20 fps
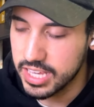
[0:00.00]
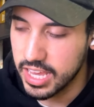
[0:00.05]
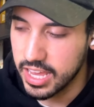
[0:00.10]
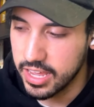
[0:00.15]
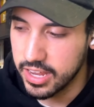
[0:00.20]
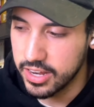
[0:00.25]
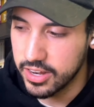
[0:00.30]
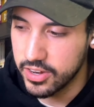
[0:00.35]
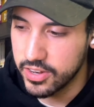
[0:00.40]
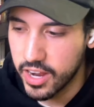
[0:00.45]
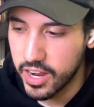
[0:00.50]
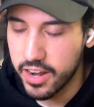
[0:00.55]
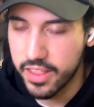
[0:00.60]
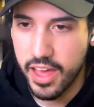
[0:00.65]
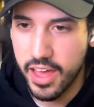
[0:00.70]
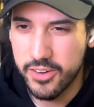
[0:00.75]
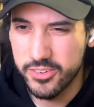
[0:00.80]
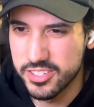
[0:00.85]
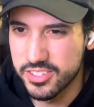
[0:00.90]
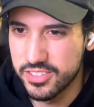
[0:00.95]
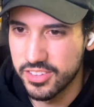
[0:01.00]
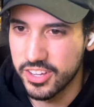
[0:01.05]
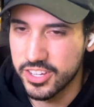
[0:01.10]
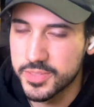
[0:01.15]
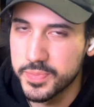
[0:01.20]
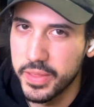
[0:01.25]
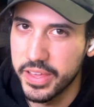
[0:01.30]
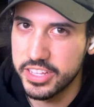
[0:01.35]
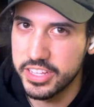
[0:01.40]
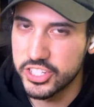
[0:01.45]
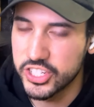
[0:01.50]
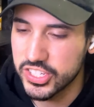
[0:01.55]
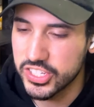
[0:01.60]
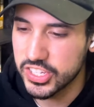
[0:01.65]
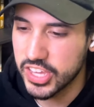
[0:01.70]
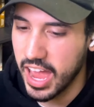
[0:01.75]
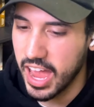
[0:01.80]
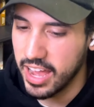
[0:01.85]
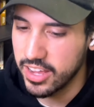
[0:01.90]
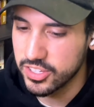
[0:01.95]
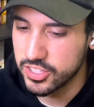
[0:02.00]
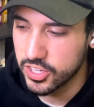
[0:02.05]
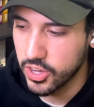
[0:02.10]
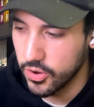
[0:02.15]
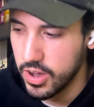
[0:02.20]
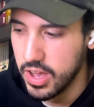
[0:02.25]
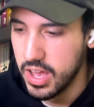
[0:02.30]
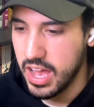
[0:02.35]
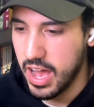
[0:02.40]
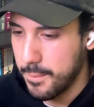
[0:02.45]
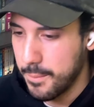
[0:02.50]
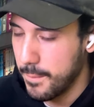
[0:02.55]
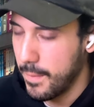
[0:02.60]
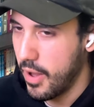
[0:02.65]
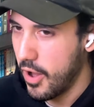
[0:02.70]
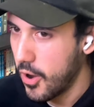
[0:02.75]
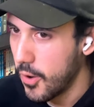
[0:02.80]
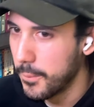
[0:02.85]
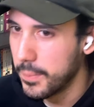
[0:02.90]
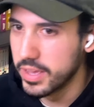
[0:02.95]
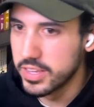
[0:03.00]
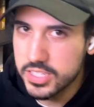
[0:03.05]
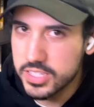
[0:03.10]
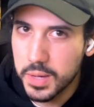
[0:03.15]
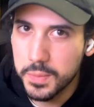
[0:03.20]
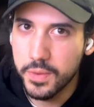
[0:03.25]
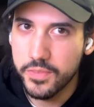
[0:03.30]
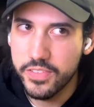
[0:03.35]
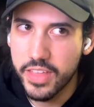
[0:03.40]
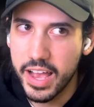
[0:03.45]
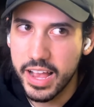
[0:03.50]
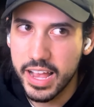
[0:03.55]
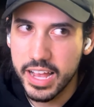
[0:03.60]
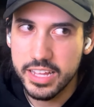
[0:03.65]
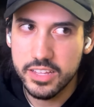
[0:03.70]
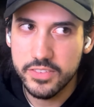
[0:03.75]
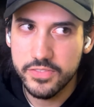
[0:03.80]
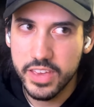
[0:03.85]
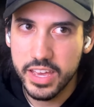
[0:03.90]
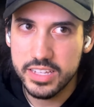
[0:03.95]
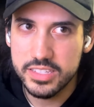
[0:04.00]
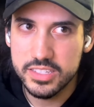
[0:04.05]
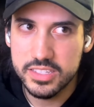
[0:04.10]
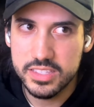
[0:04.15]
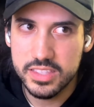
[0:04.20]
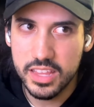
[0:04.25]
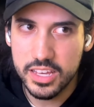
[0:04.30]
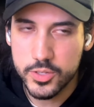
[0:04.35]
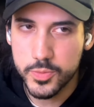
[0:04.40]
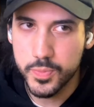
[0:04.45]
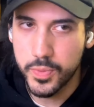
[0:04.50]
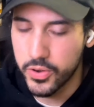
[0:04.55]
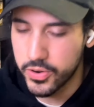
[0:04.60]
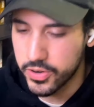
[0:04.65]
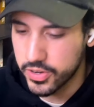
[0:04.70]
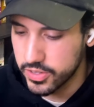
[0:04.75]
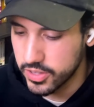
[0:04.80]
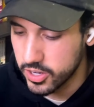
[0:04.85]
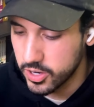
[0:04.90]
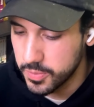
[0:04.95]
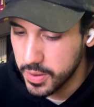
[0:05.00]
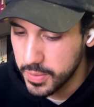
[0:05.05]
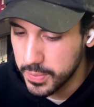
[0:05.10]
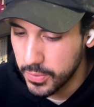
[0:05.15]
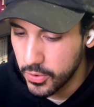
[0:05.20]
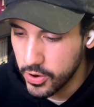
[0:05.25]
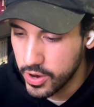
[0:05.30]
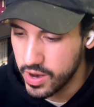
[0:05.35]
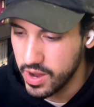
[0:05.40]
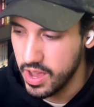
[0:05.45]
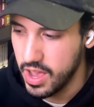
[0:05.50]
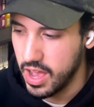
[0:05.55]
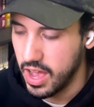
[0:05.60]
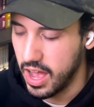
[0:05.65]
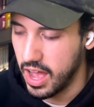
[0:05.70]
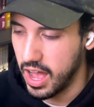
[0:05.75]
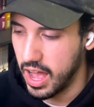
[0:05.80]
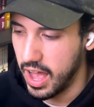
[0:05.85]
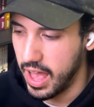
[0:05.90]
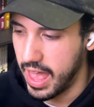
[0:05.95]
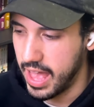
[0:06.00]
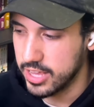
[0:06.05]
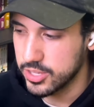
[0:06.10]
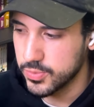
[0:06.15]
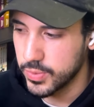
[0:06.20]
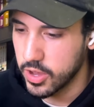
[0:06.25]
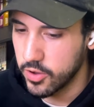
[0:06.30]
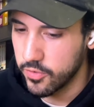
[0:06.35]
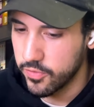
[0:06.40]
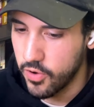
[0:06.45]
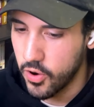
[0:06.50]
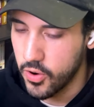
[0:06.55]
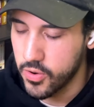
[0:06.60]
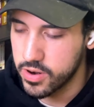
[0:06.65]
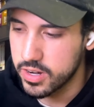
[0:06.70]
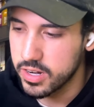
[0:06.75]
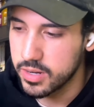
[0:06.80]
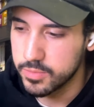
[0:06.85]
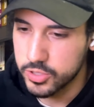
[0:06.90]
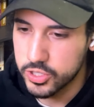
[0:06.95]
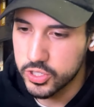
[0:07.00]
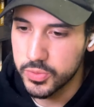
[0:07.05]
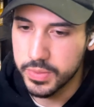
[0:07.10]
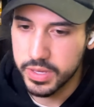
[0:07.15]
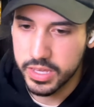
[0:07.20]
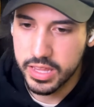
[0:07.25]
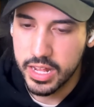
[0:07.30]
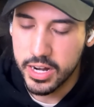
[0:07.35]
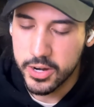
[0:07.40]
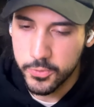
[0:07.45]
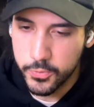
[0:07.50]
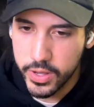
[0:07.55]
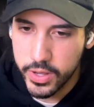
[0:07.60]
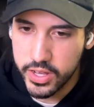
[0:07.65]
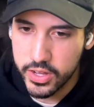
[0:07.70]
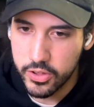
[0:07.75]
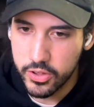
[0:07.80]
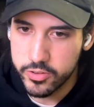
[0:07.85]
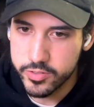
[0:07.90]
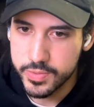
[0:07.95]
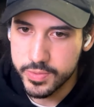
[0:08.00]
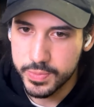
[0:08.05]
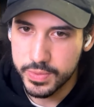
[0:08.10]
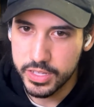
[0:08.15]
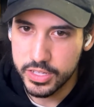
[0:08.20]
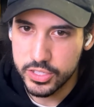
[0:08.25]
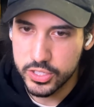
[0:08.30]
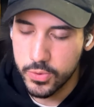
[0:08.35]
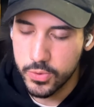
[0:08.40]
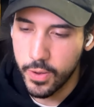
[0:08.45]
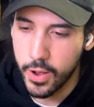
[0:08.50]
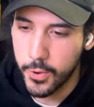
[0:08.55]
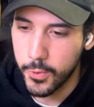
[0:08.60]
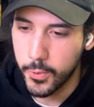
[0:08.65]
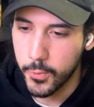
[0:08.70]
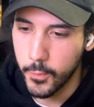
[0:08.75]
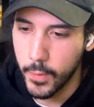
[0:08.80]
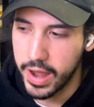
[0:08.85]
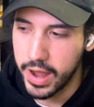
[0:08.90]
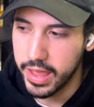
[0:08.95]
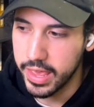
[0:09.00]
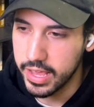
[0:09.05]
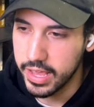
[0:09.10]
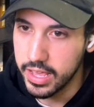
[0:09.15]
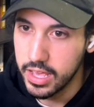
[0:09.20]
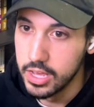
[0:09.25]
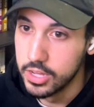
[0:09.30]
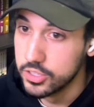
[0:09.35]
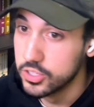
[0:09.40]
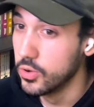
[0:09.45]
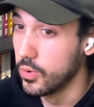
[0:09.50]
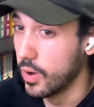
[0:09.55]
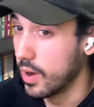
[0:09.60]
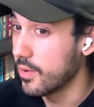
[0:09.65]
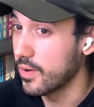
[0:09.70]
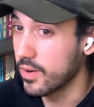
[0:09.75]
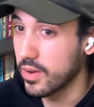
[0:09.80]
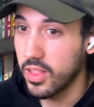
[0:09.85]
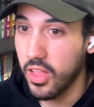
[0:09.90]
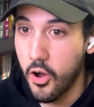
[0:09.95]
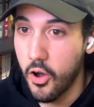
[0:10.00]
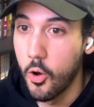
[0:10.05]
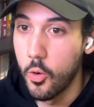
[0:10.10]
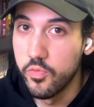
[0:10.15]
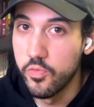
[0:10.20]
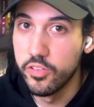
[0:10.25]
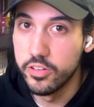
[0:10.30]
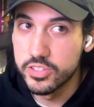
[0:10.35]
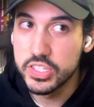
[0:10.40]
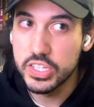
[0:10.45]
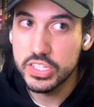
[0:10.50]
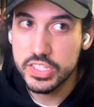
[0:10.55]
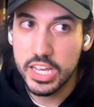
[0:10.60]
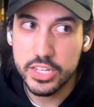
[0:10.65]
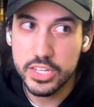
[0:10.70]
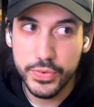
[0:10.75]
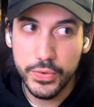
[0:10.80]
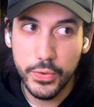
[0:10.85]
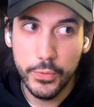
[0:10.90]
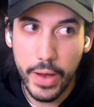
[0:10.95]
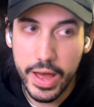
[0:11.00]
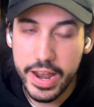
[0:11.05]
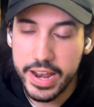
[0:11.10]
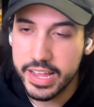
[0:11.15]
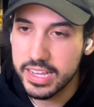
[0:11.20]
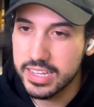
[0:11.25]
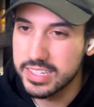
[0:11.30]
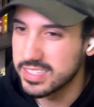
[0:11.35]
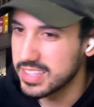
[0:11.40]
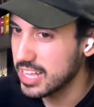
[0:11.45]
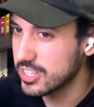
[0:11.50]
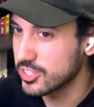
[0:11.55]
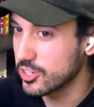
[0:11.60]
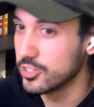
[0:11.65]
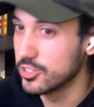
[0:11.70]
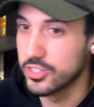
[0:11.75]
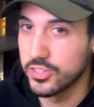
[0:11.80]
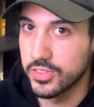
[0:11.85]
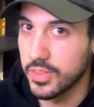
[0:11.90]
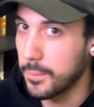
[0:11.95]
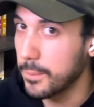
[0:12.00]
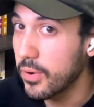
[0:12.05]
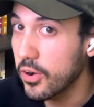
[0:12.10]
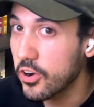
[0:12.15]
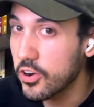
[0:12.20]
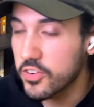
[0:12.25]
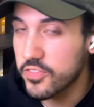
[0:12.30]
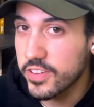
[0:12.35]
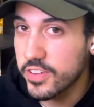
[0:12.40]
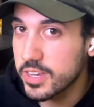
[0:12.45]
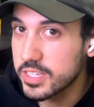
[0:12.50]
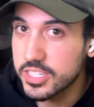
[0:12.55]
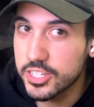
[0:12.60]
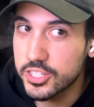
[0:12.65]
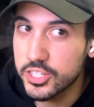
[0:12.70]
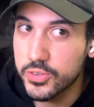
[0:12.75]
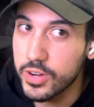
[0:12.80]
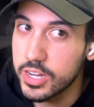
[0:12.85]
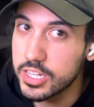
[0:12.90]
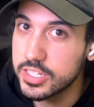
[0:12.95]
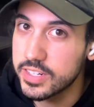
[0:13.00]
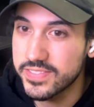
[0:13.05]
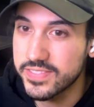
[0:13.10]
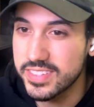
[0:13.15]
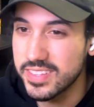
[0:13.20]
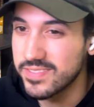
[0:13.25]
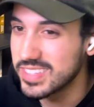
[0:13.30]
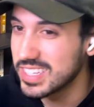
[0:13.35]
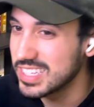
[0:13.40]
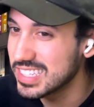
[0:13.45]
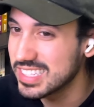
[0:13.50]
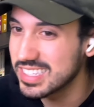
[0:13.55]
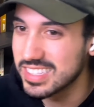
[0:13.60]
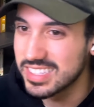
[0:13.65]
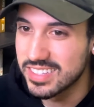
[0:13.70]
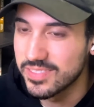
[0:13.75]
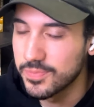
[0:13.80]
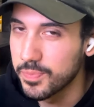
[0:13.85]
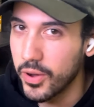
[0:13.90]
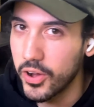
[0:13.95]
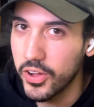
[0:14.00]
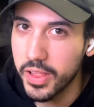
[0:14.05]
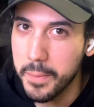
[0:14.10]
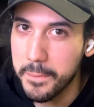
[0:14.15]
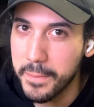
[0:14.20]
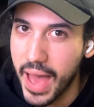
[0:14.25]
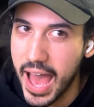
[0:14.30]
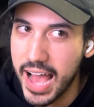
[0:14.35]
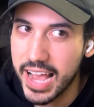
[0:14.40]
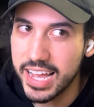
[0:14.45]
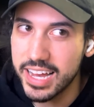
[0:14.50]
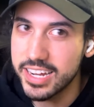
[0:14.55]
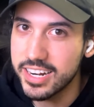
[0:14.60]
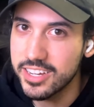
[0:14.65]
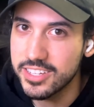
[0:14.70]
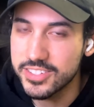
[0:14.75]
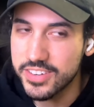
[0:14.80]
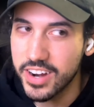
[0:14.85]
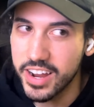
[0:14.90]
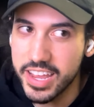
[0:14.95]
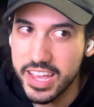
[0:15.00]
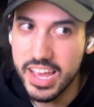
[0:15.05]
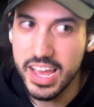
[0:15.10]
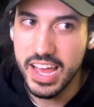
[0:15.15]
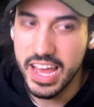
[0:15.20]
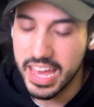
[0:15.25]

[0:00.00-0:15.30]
And none of that was explained just yet. So I'm hoping some of that kind of gets explored a little bit more as we go forward. And I'm assuming that it will ultimately, to our wedding, to our hopeful, successful wedding, because that's also the perfect situation for them to pull it back on us, right?